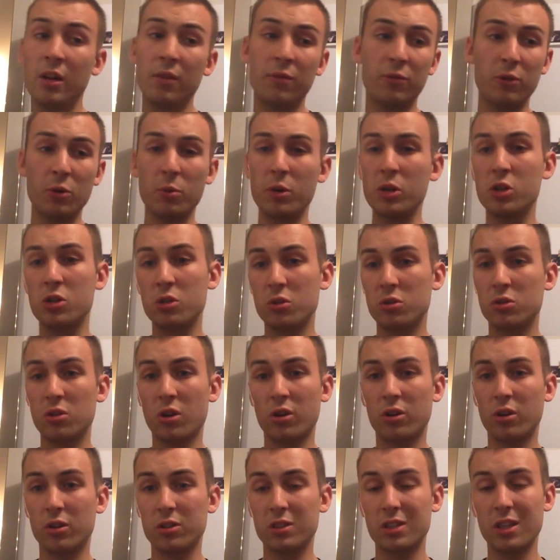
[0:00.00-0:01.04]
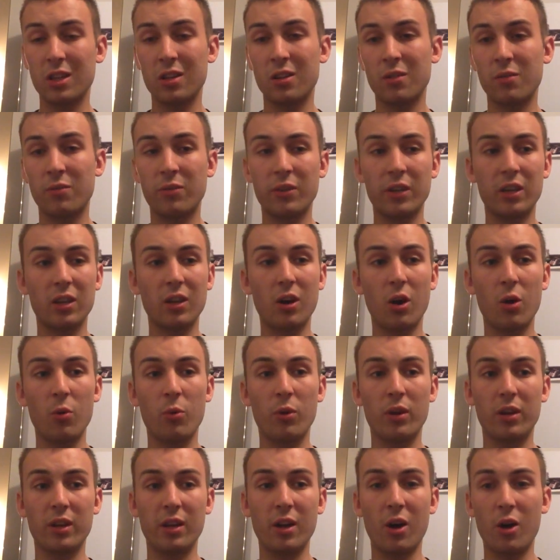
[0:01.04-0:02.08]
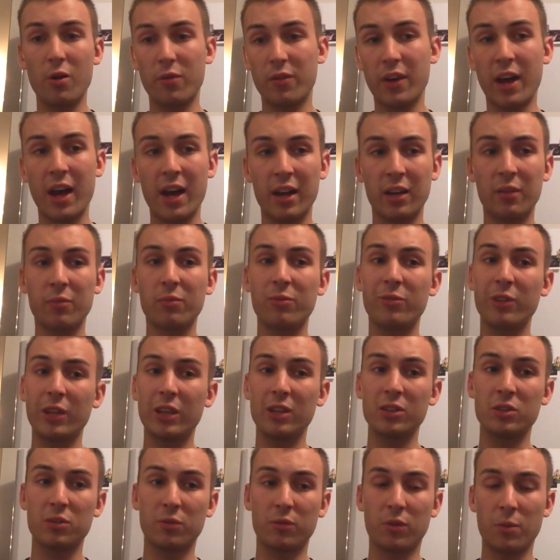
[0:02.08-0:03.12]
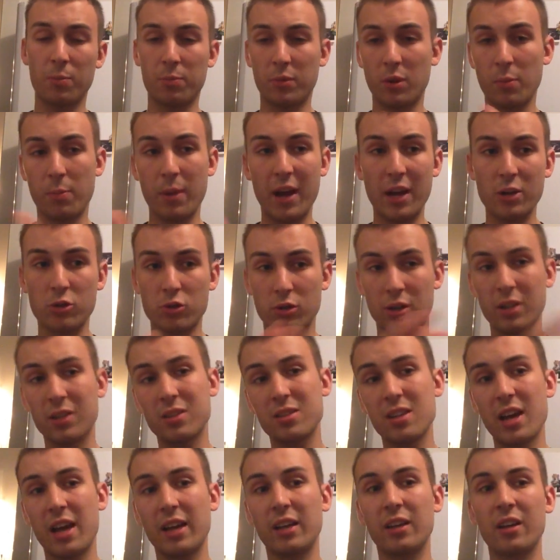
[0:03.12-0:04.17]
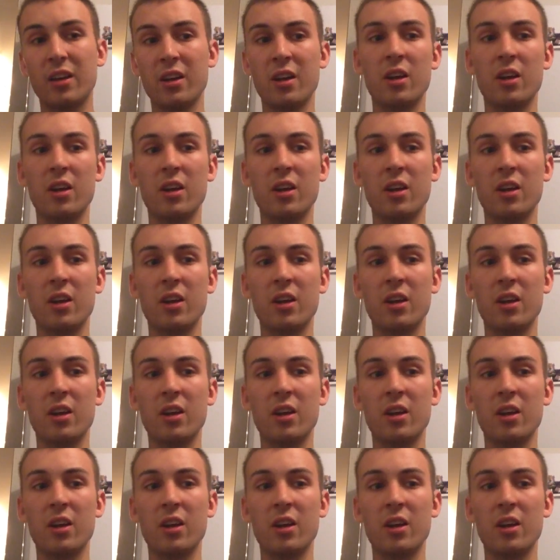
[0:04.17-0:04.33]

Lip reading: Few issues like I said in the video with the overhang and things of the battery in the tank,